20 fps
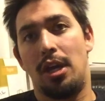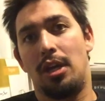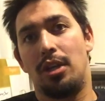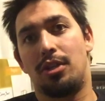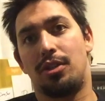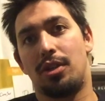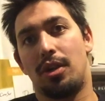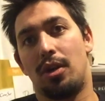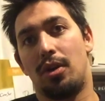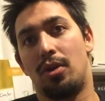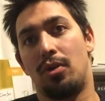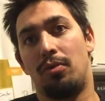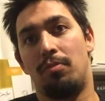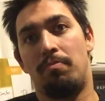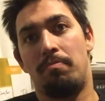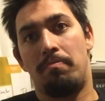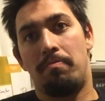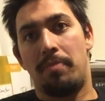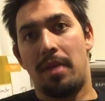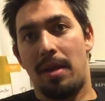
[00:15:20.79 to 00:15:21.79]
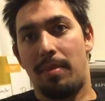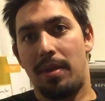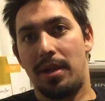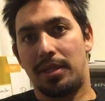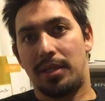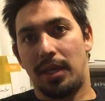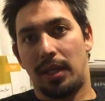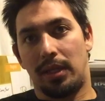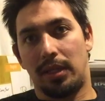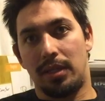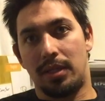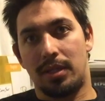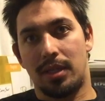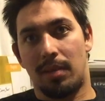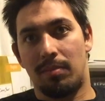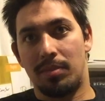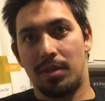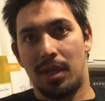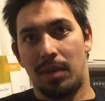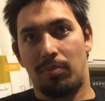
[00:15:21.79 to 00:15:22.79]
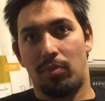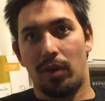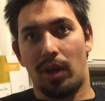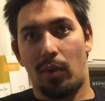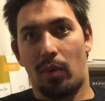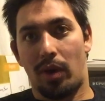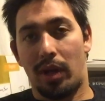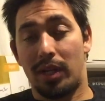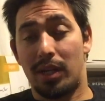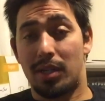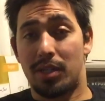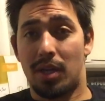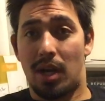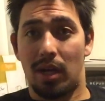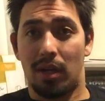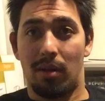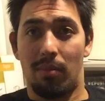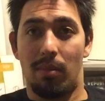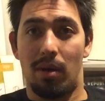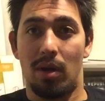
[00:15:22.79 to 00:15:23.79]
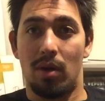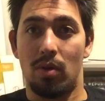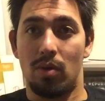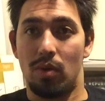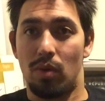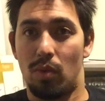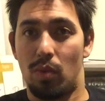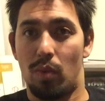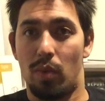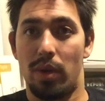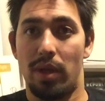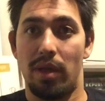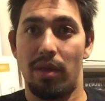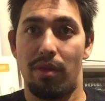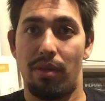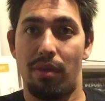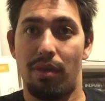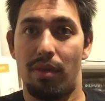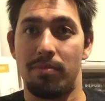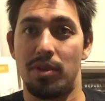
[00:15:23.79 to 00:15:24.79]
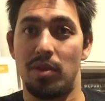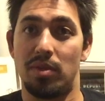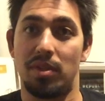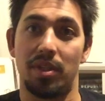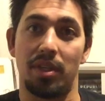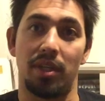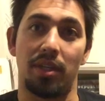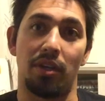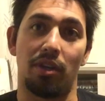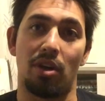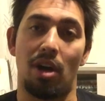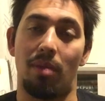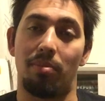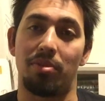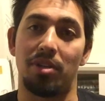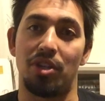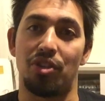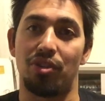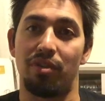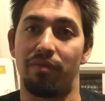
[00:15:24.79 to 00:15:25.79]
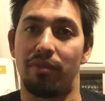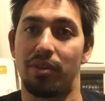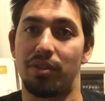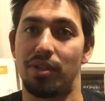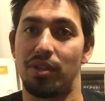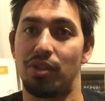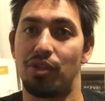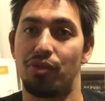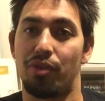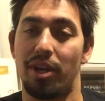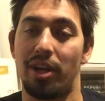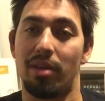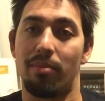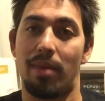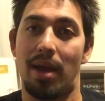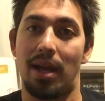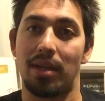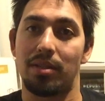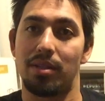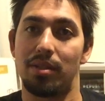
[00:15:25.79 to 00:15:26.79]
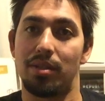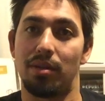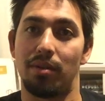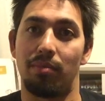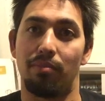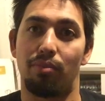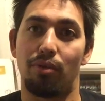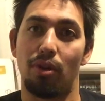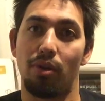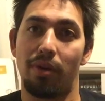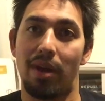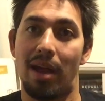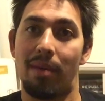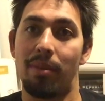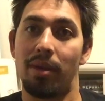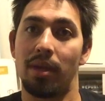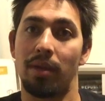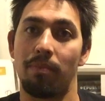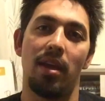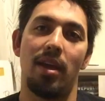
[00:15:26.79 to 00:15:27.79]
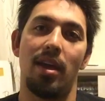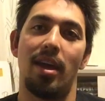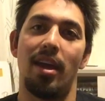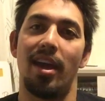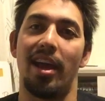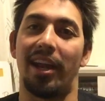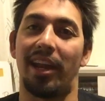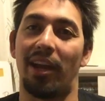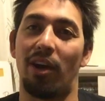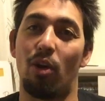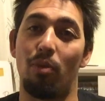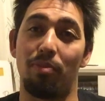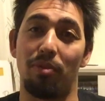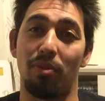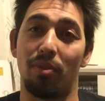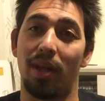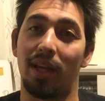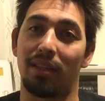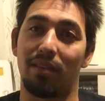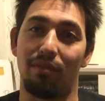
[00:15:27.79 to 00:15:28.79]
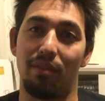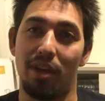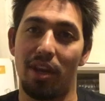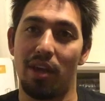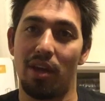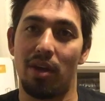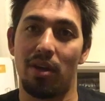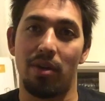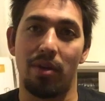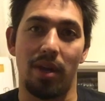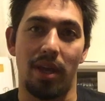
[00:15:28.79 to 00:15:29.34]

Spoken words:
So that basically sums up what I wanted to talk about with using your competition versus training maxes and programming. And I hope you liked the video.